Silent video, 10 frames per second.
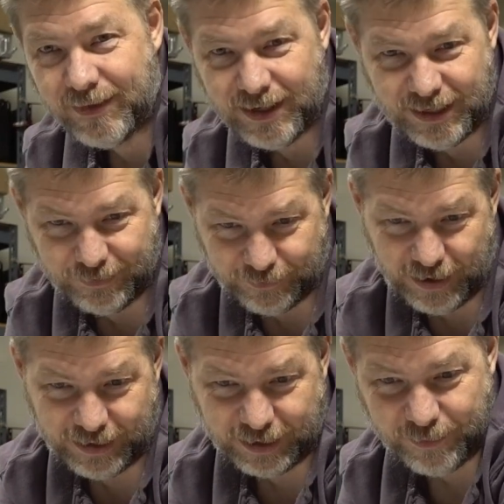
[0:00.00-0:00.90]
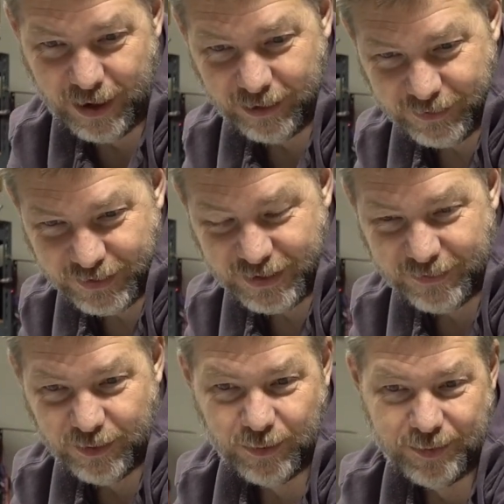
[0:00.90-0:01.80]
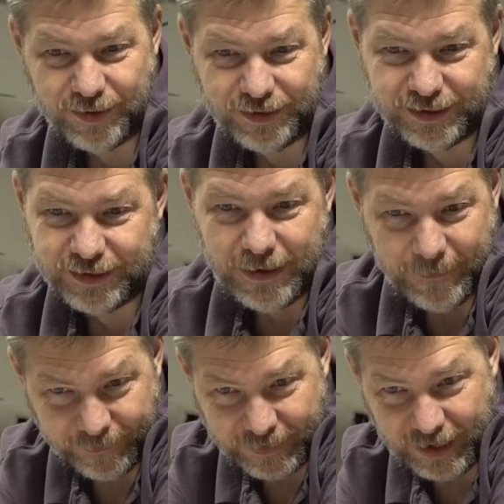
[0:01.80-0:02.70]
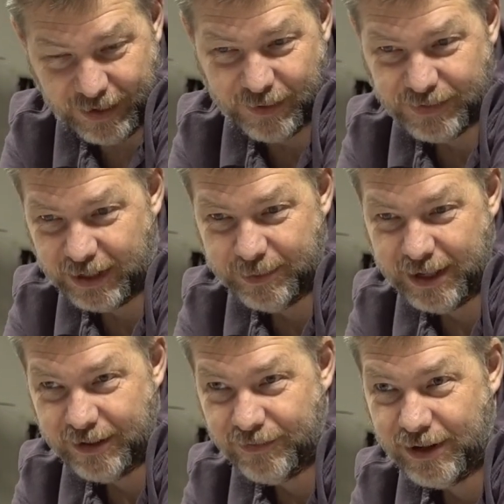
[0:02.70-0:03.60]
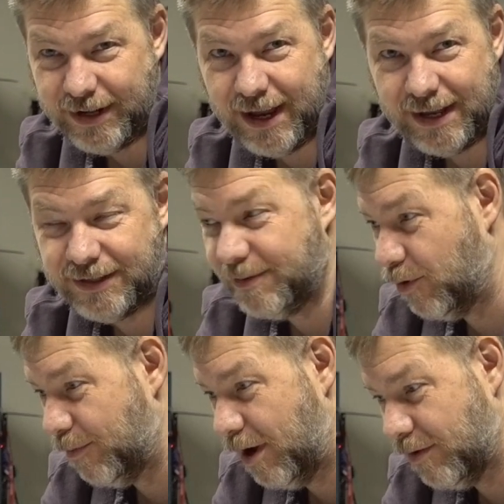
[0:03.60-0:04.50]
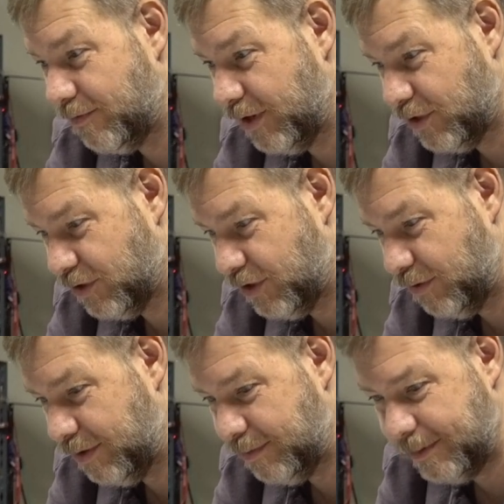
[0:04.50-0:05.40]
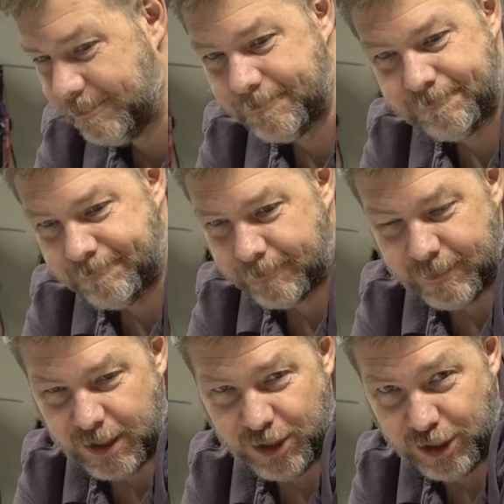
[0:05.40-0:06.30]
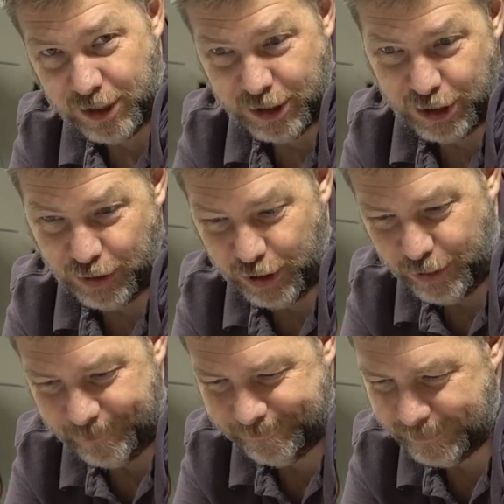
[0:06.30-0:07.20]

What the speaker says: even finding compilers and stuff to rebuild it. I was thinking it'd be kind of funny to add some more modern fixtures to it, but no go.